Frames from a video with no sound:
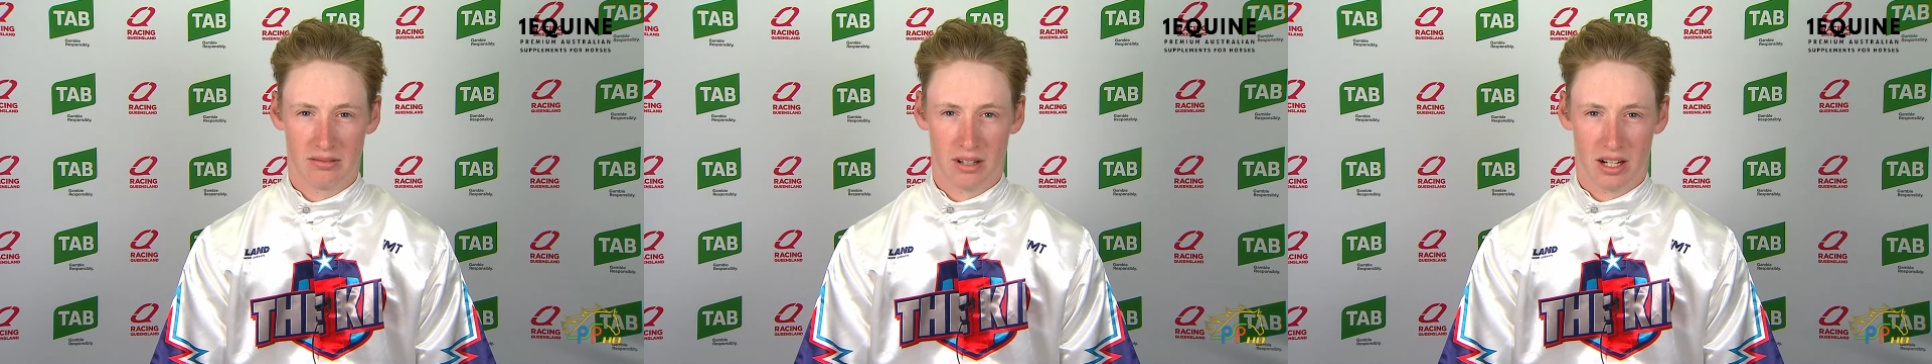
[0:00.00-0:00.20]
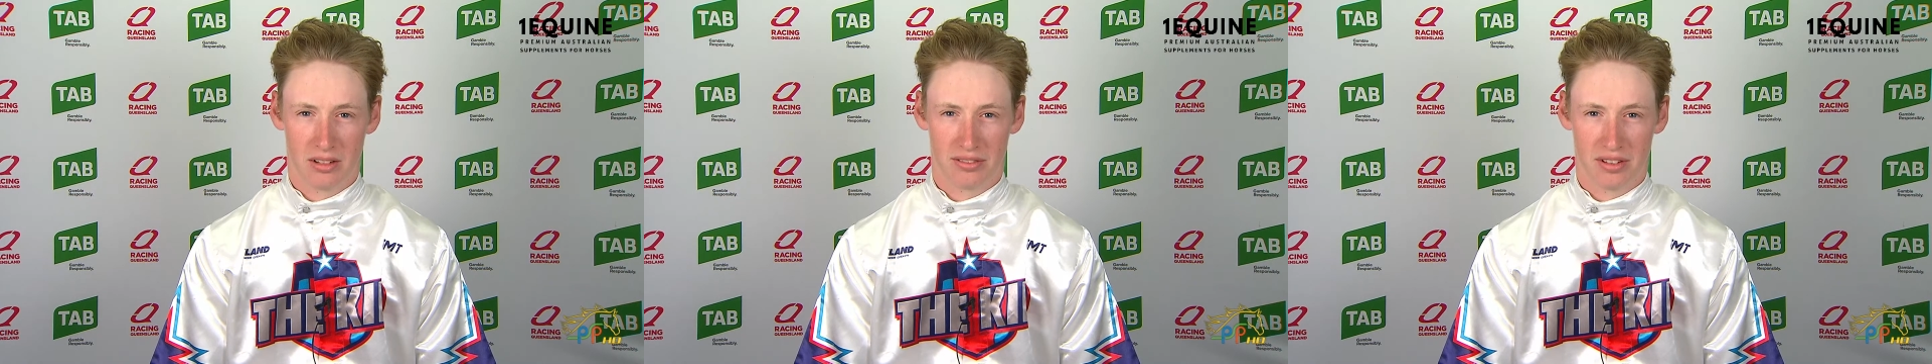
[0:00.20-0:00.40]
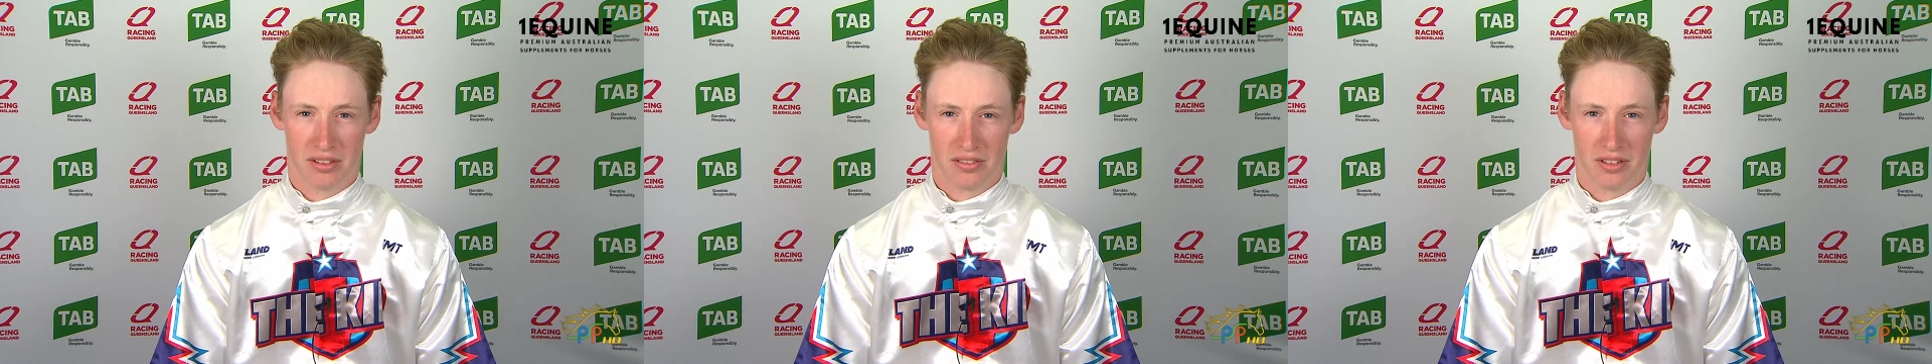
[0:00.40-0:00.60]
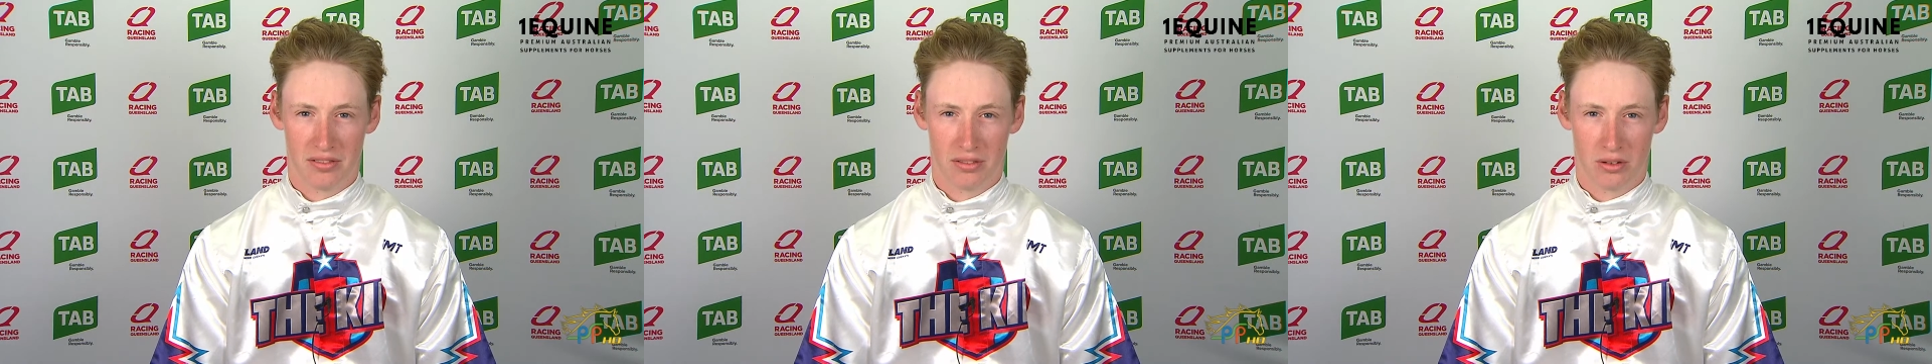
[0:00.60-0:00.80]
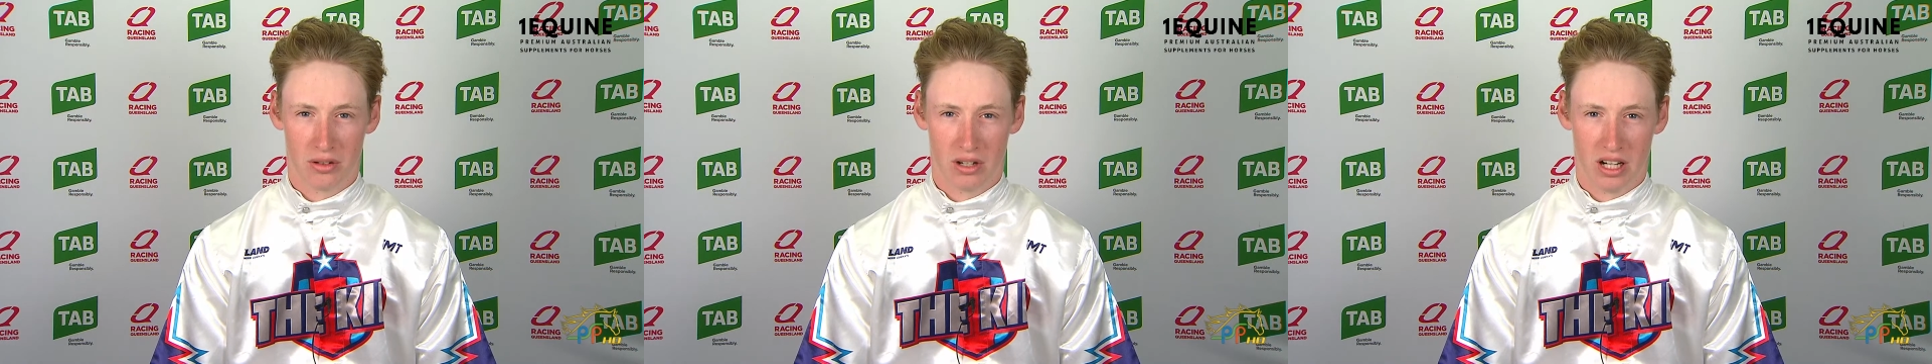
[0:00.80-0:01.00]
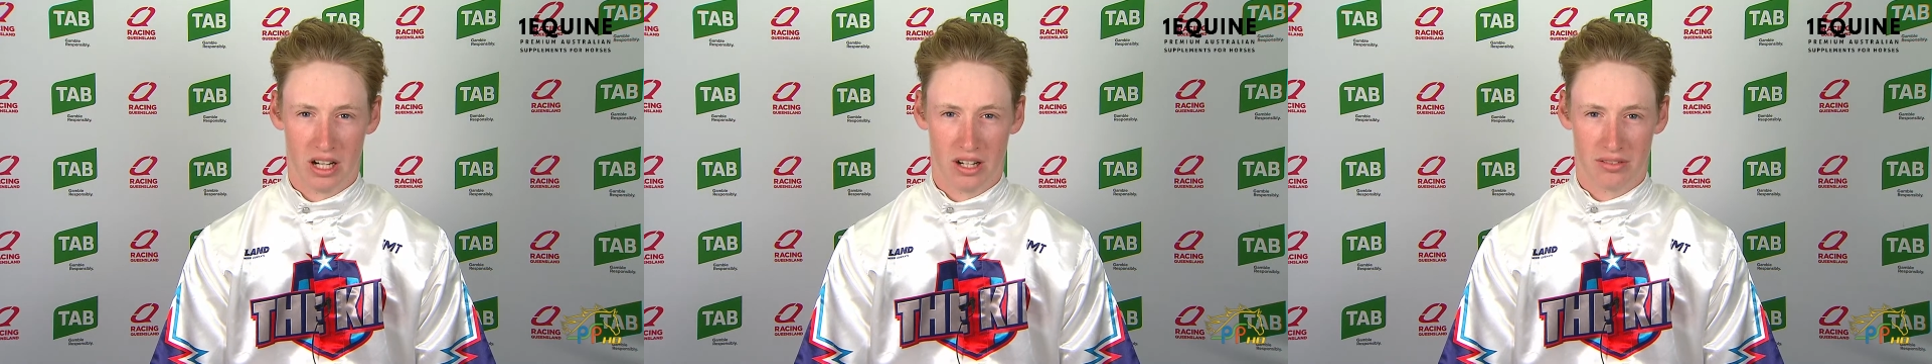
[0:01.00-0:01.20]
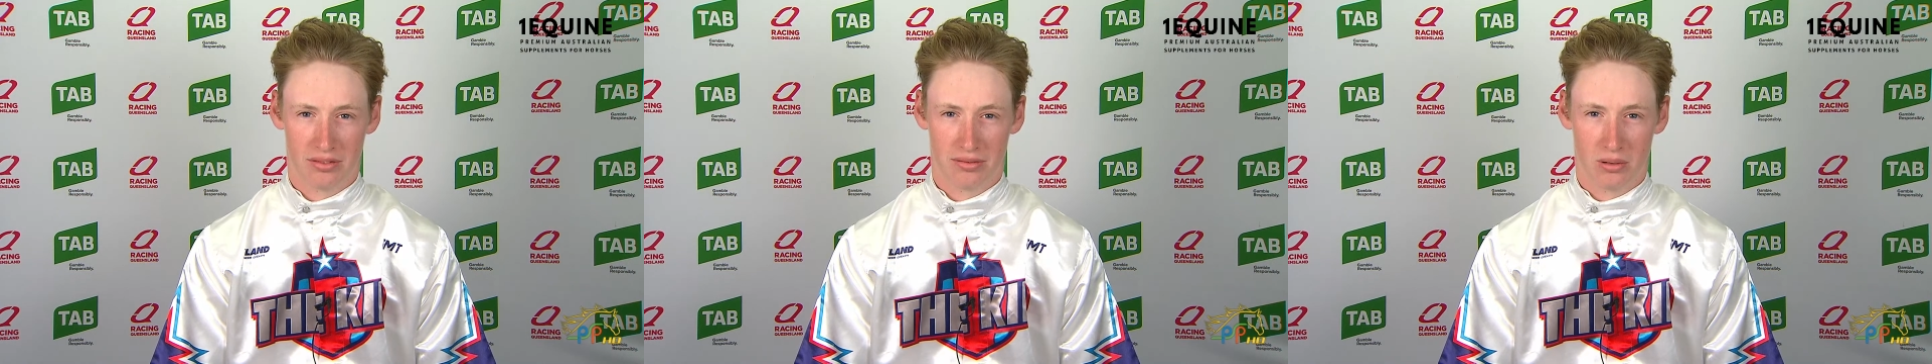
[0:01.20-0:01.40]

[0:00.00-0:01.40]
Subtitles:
ran a 54 half